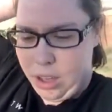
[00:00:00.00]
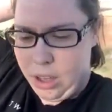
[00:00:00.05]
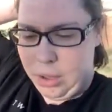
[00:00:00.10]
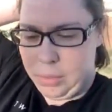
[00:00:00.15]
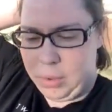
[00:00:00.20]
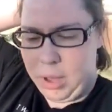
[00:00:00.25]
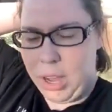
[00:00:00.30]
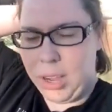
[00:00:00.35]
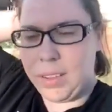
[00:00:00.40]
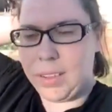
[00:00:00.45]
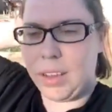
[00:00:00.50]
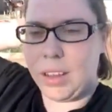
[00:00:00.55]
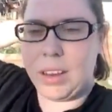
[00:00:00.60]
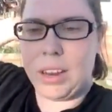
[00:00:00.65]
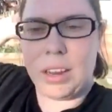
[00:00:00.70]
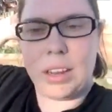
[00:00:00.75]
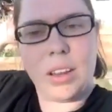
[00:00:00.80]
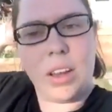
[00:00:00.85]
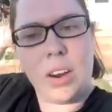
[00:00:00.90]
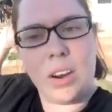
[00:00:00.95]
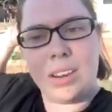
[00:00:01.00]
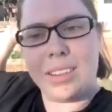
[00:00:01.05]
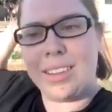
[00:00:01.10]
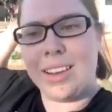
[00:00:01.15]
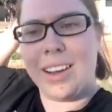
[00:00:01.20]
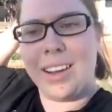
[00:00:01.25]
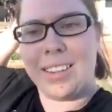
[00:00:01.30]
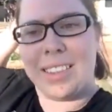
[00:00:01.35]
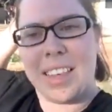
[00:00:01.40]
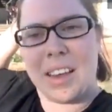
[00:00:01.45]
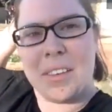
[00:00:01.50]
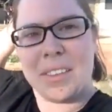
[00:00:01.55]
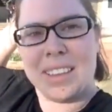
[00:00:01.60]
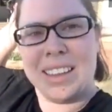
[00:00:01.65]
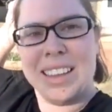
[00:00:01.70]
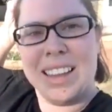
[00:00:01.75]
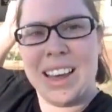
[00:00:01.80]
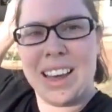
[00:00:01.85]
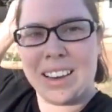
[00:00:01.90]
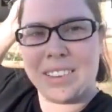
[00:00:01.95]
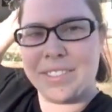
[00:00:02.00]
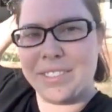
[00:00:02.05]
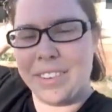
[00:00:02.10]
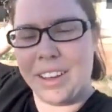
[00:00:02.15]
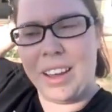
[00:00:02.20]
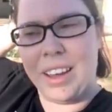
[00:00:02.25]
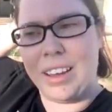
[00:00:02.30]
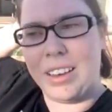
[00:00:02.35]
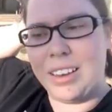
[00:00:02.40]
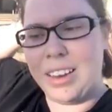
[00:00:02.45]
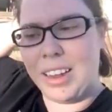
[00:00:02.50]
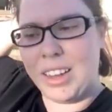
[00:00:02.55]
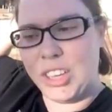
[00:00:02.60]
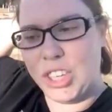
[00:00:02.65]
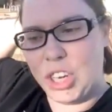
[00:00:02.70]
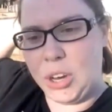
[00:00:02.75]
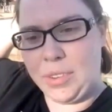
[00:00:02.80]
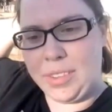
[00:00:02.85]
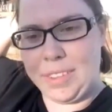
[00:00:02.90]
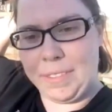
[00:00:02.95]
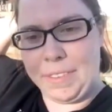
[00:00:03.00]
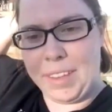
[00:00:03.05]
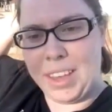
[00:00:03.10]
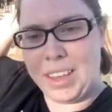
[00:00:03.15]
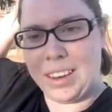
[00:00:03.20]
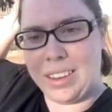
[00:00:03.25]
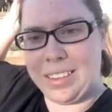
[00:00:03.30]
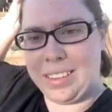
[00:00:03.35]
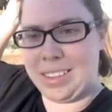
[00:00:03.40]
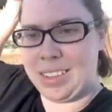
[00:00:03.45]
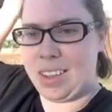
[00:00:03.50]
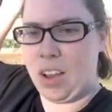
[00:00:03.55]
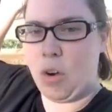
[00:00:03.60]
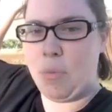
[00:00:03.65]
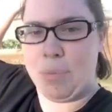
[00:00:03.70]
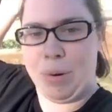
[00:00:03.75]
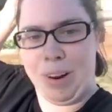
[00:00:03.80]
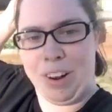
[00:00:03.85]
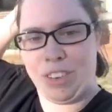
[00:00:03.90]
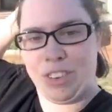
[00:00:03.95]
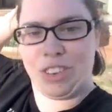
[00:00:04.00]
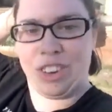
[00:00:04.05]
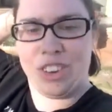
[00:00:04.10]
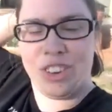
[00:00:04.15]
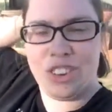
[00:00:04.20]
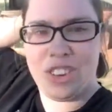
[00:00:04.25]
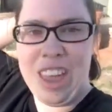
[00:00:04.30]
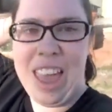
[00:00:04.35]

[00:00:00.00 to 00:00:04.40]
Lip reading: Got done at Laura Todd. That was a lot of fun, and Josephine is so precious.